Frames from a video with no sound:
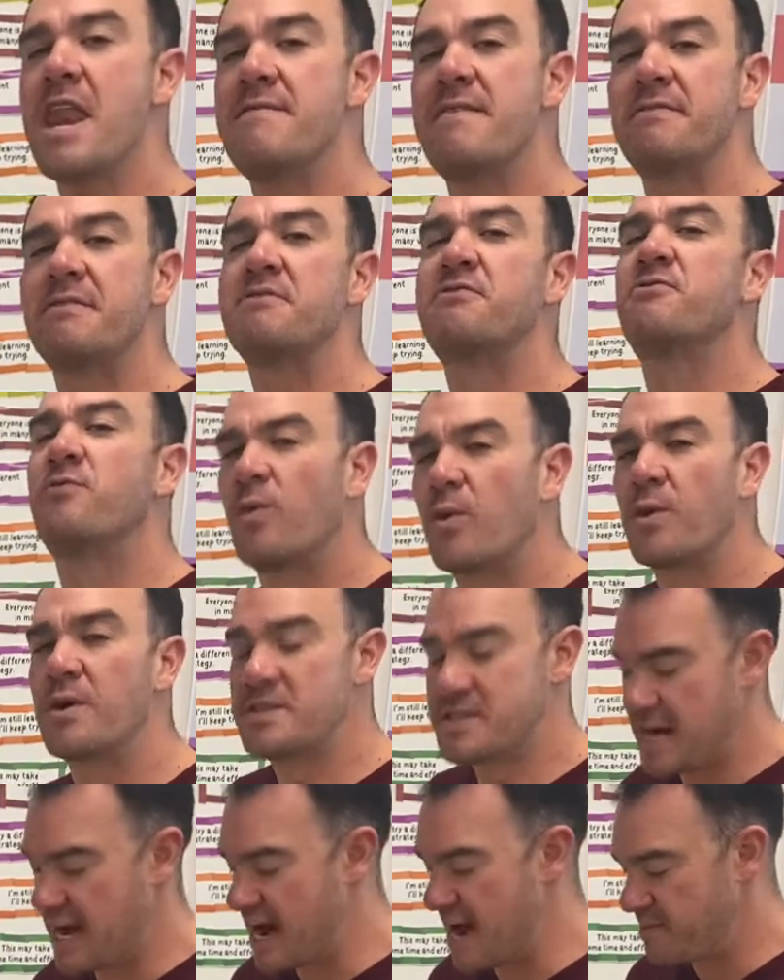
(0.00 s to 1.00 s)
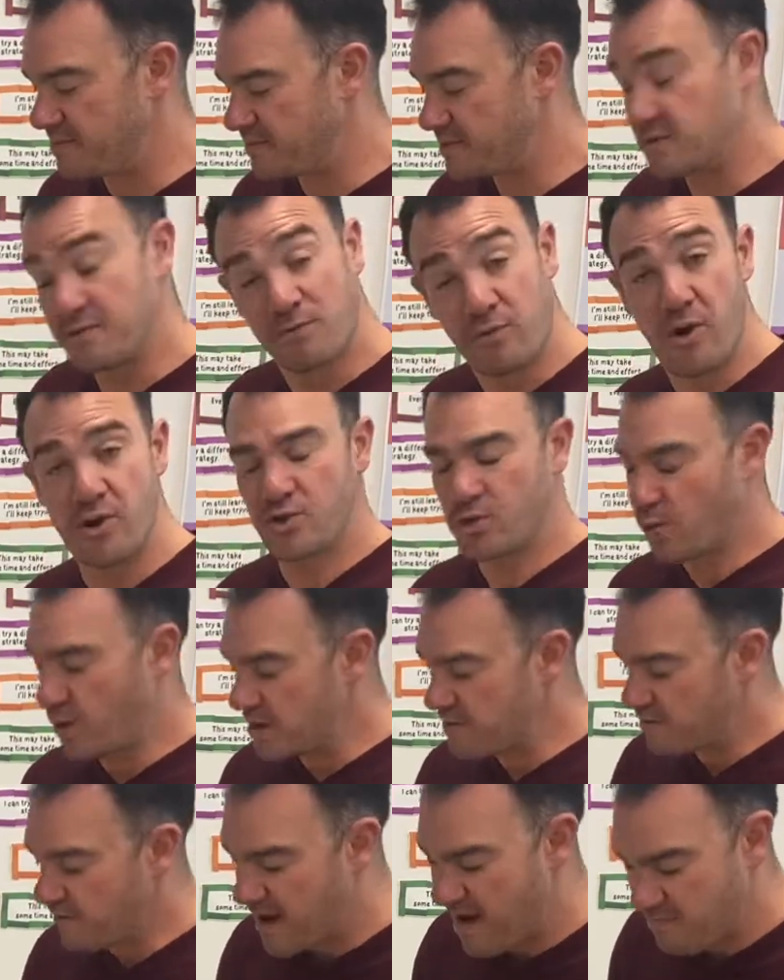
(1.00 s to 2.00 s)
every 4 times for a
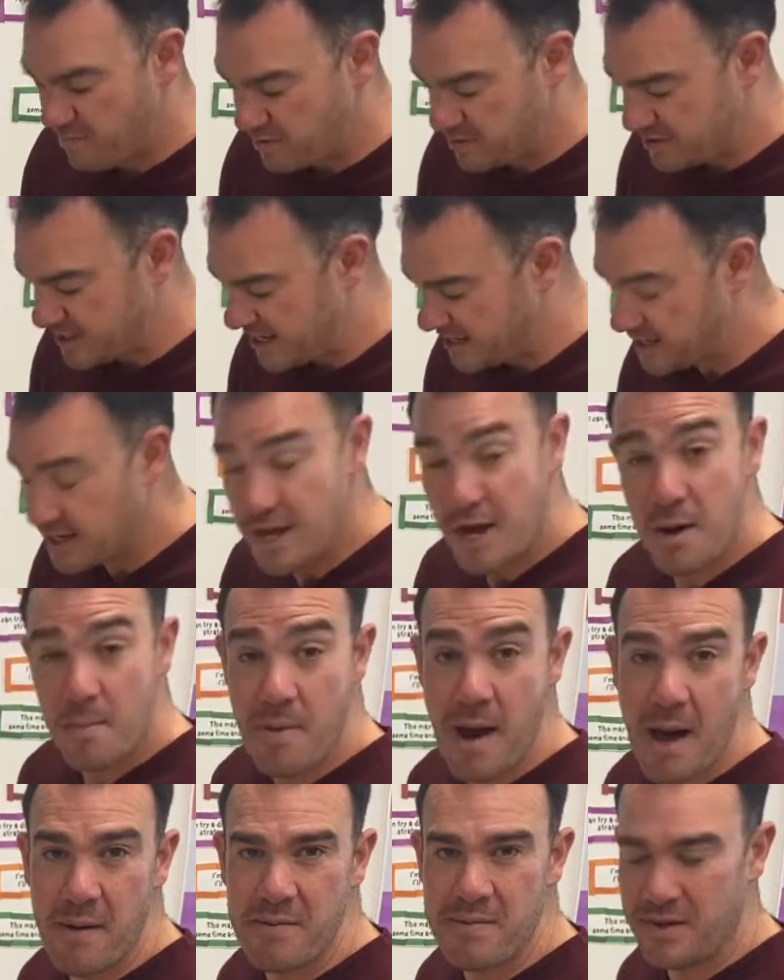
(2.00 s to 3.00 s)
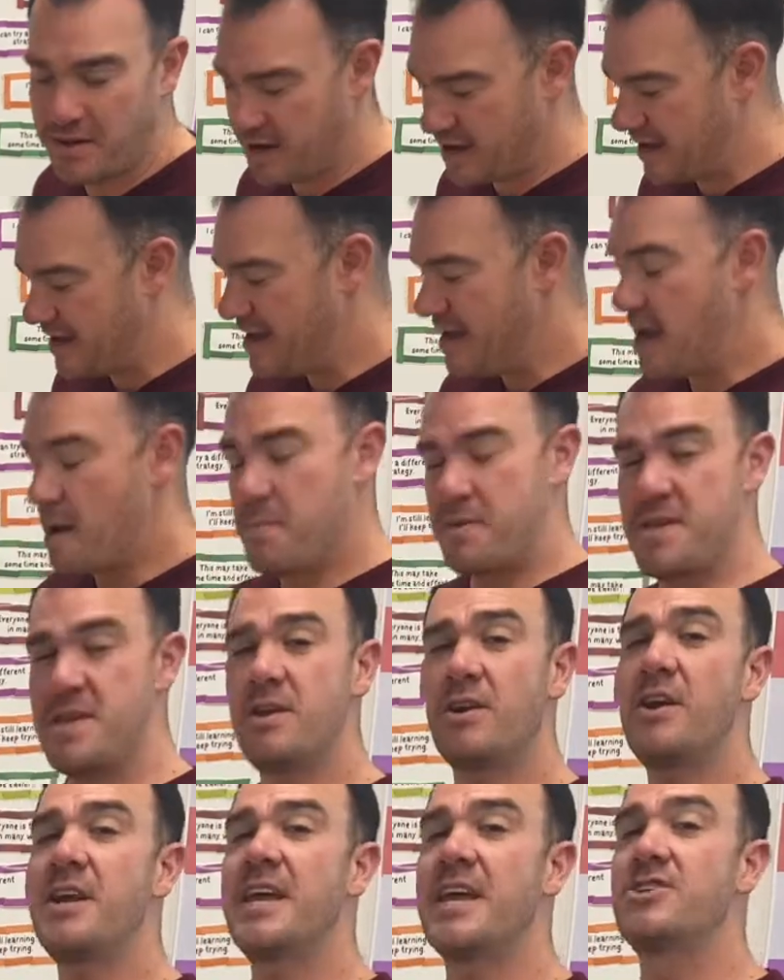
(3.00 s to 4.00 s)
25% probability. But then you're
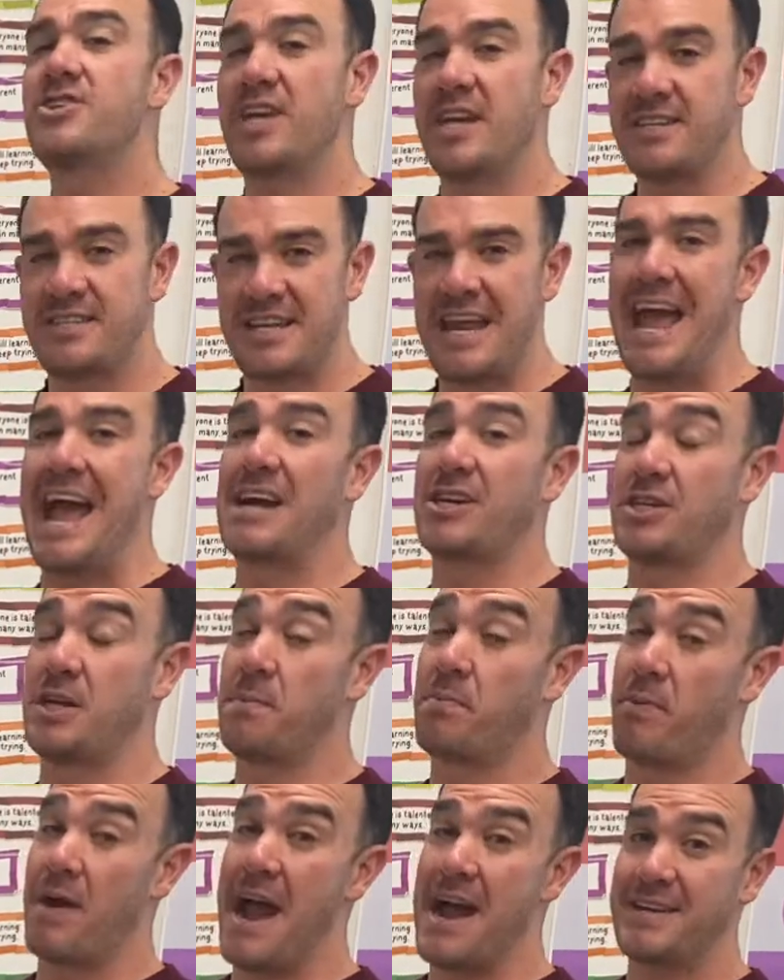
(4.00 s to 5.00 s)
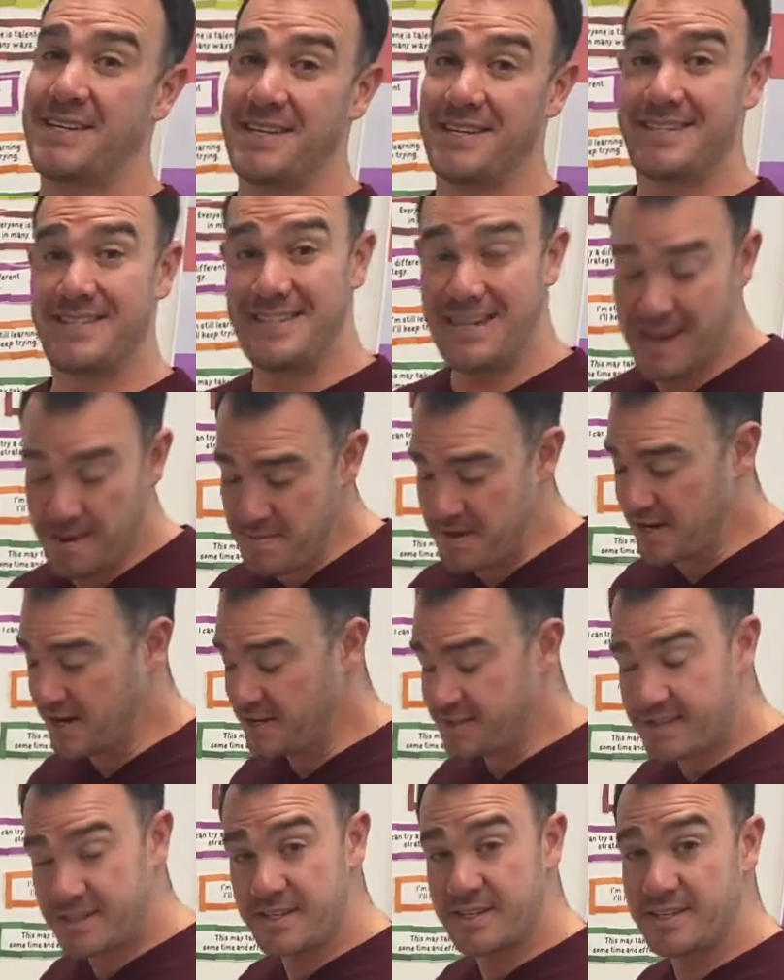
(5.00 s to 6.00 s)
going to get a chance to actually practice. And
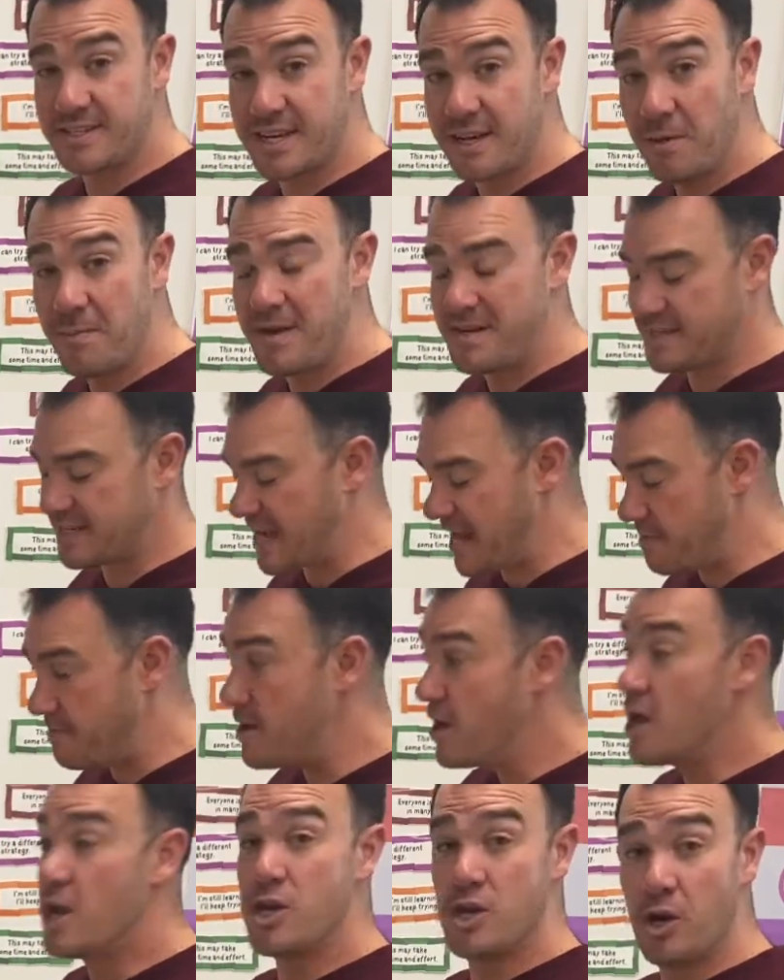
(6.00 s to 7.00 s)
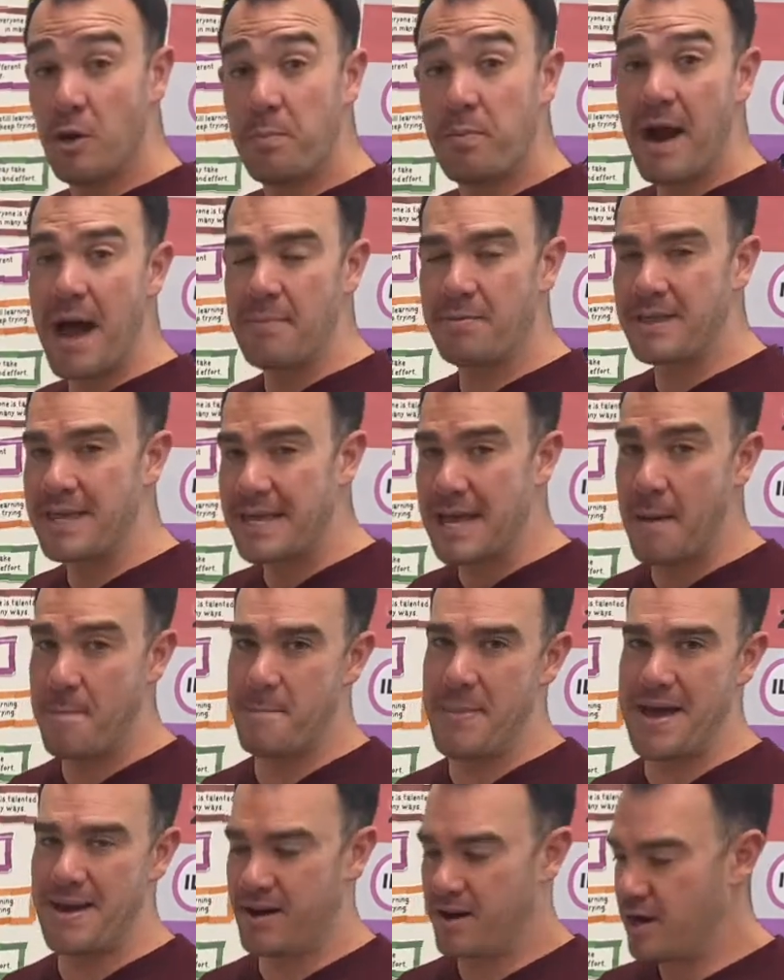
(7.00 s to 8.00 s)
because it's a skill-based game, you'll probably get
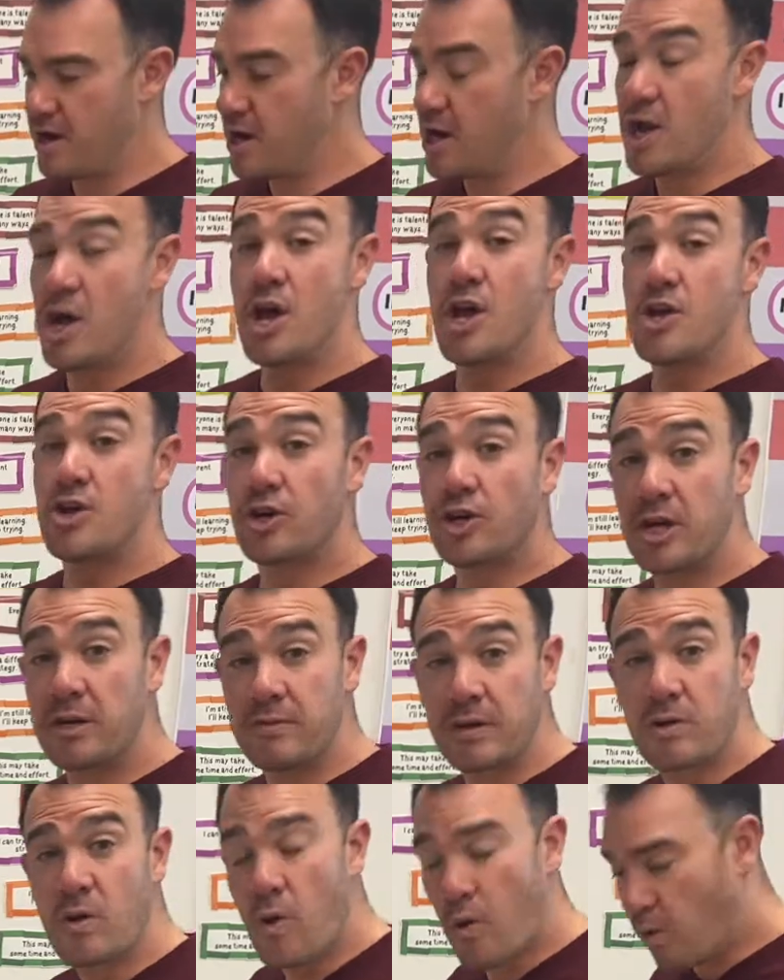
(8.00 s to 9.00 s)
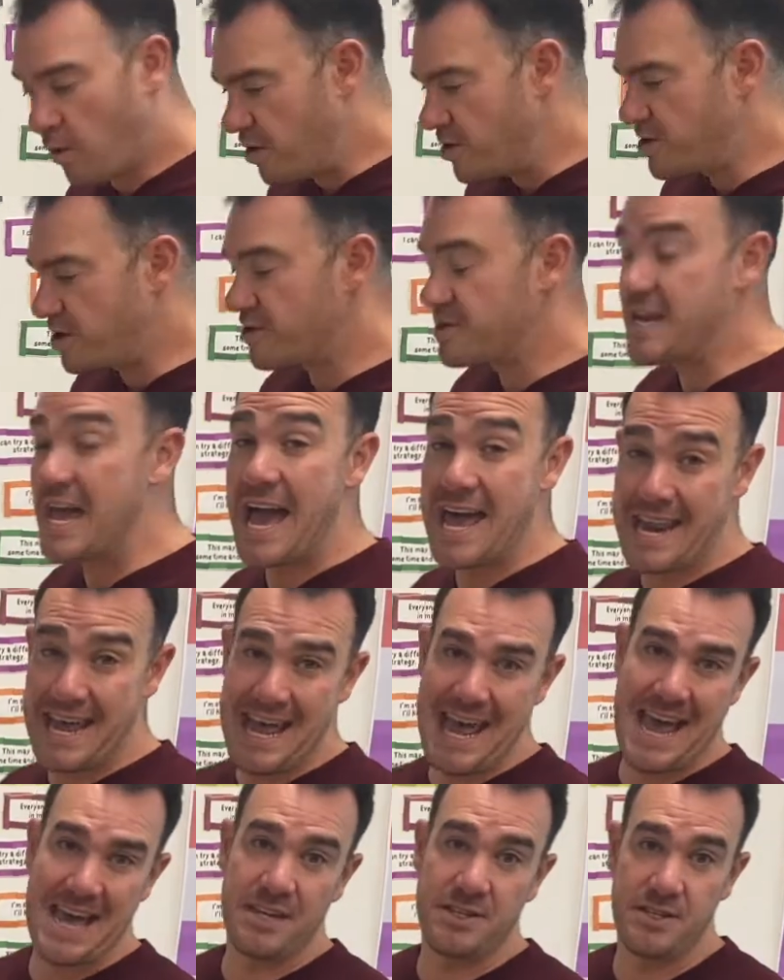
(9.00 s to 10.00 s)
better. You're going to record your data
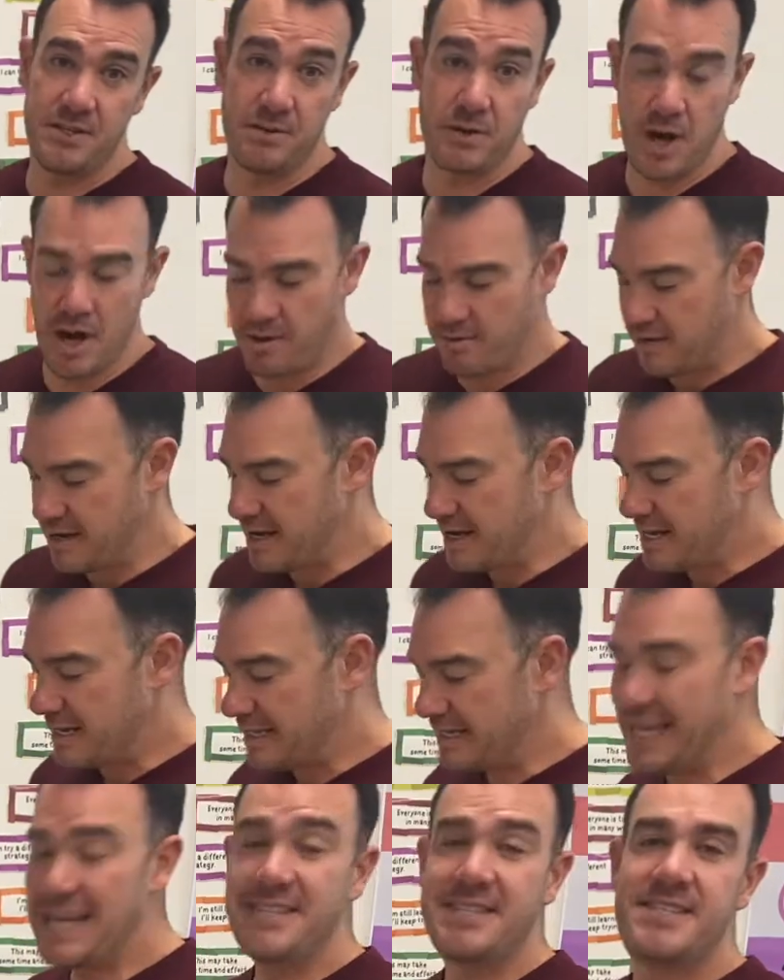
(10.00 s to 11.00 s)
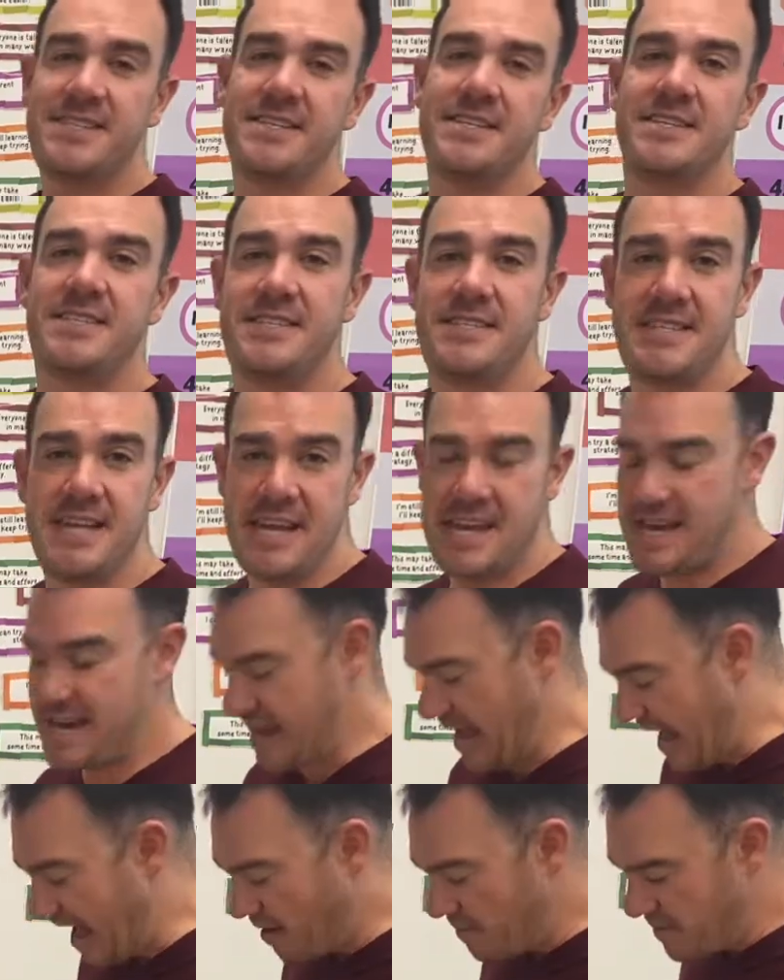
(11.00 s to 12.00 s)
as you go. let's see
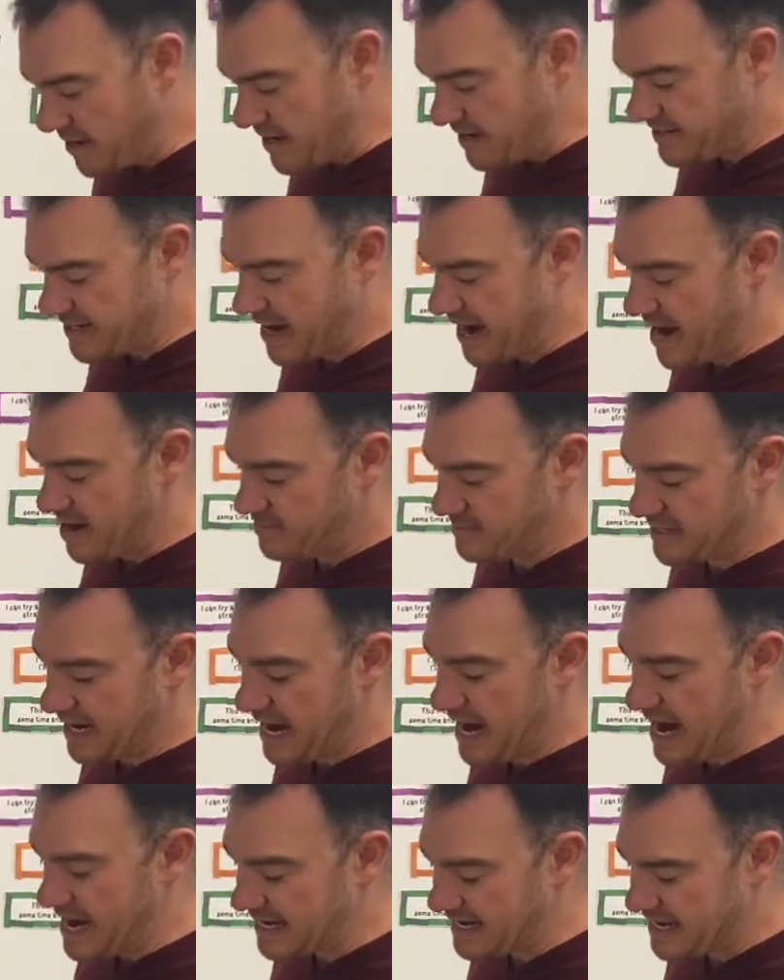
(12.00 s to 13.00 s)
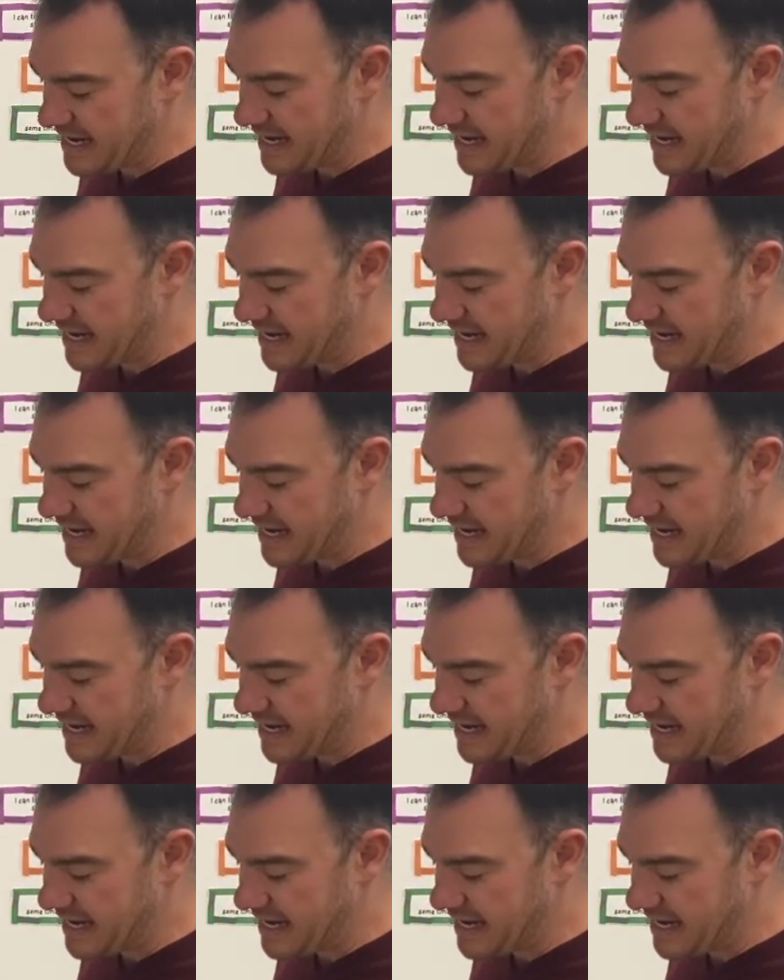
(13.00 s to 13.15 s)
how many times I can